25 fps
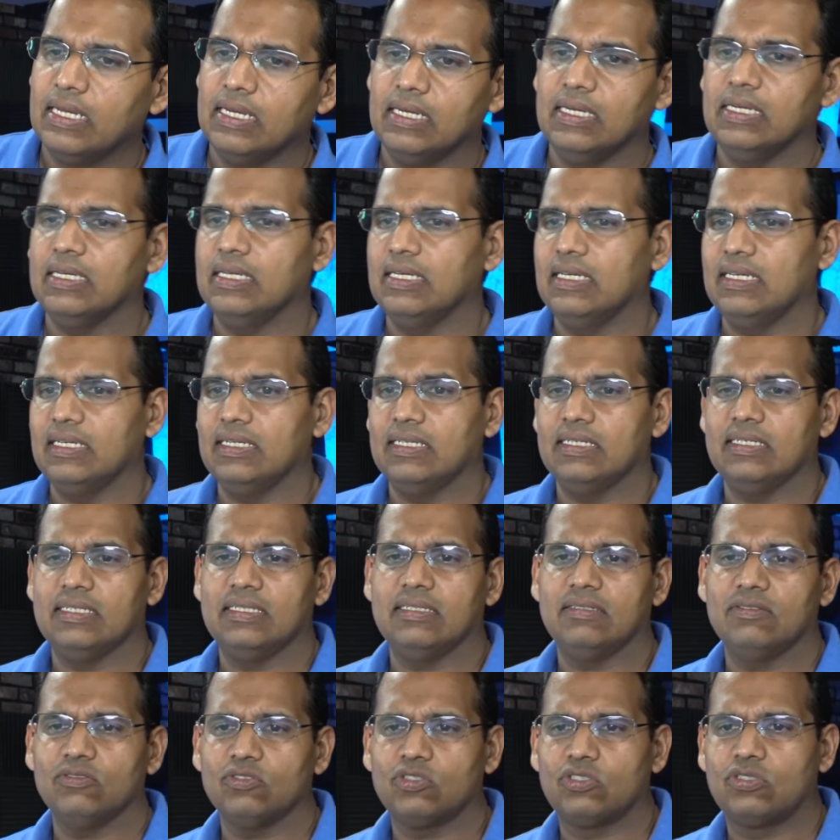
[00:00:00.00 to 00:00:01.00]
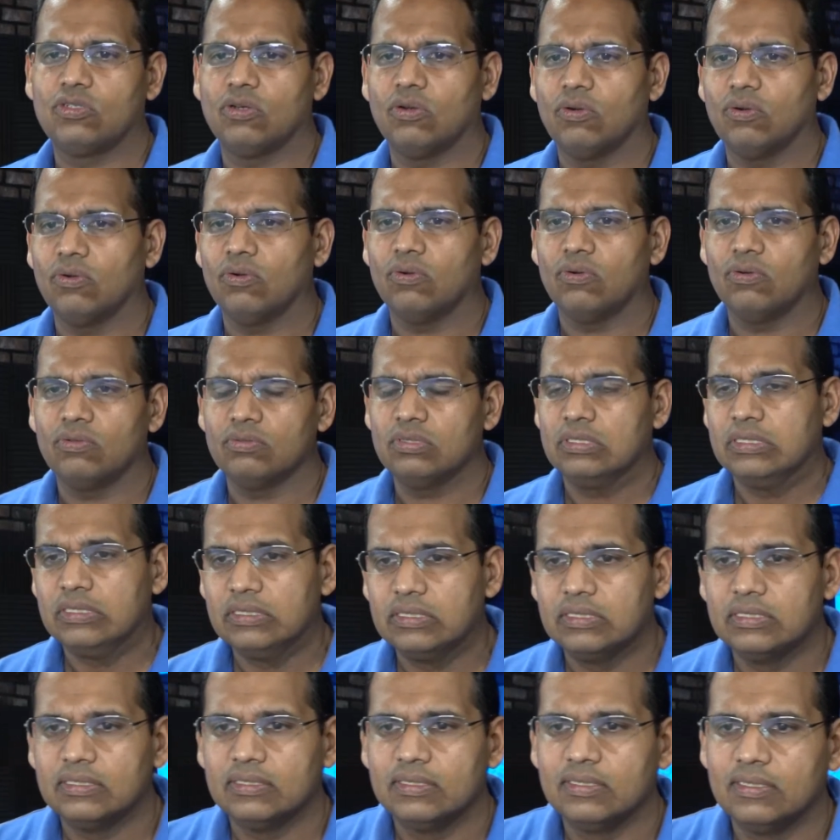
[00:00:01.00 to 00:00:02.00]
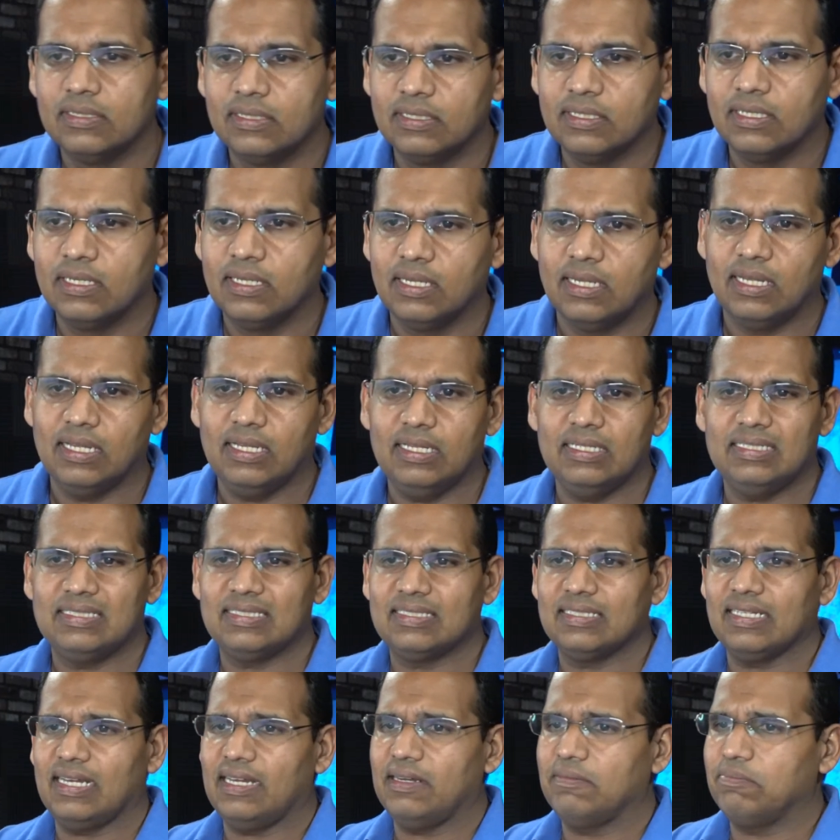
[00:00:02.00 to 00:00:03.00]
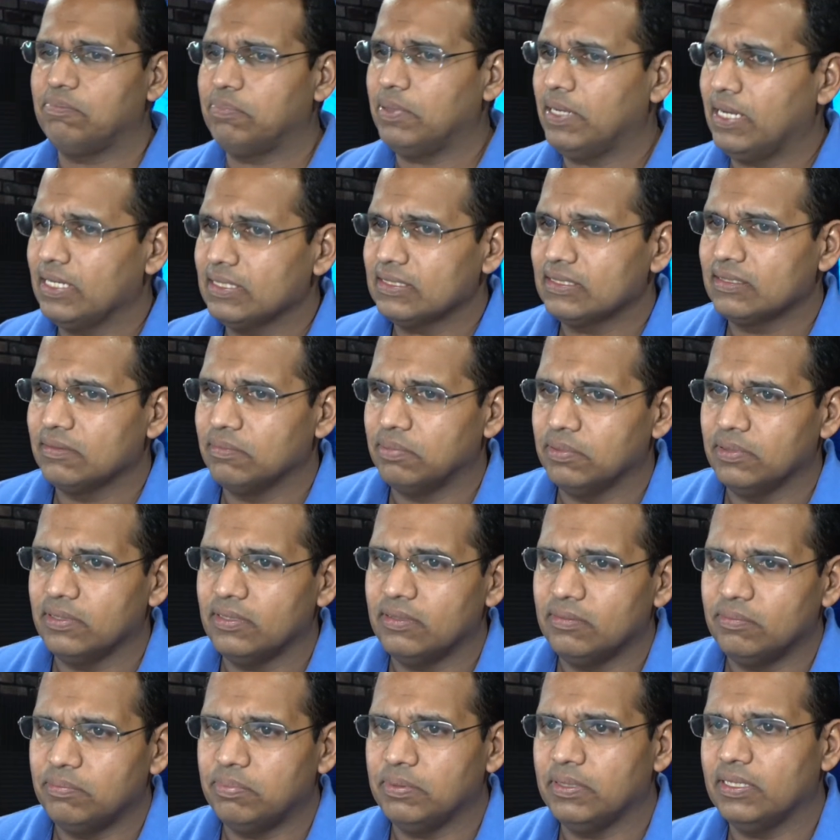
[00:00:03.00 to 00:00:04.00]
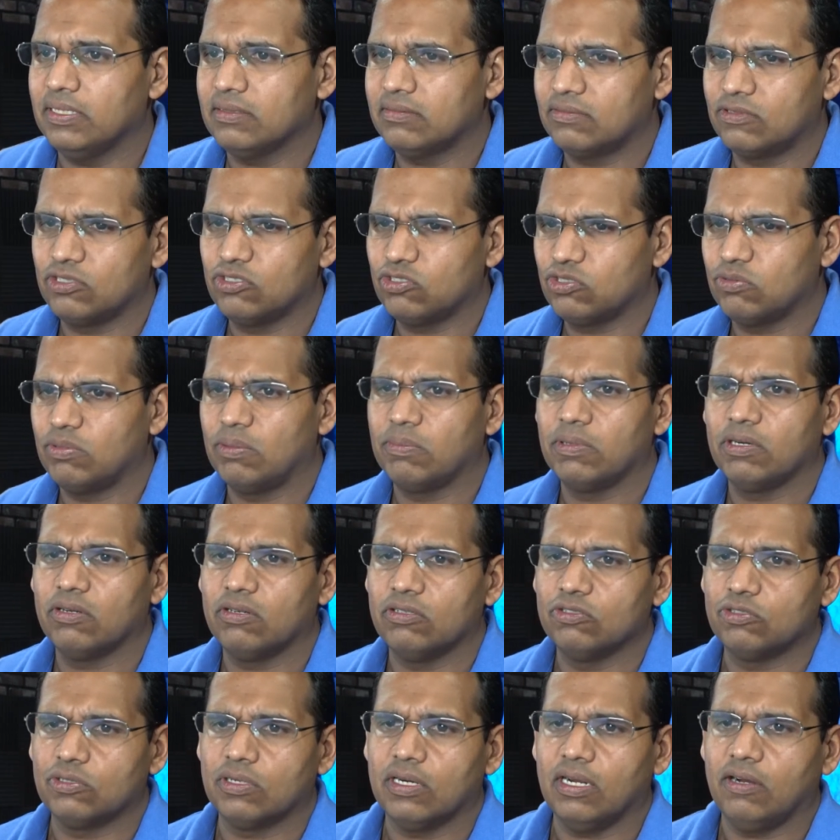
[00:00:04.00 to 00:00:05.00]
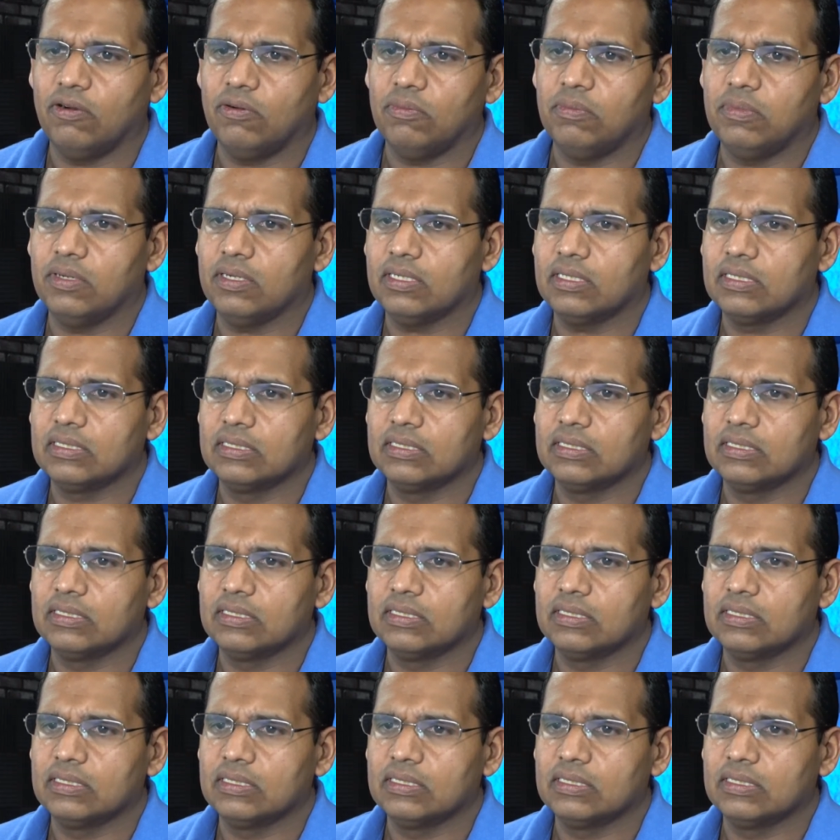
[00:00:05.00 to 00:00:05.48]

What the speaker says: So it's not impossible, but just remember the 100-hour mark.